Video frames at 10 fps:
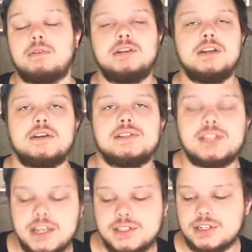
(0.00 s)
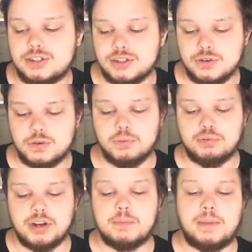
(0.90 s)
near as easy to
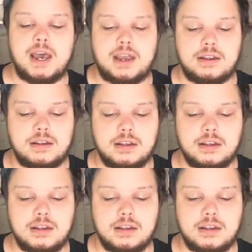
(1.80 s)
bring back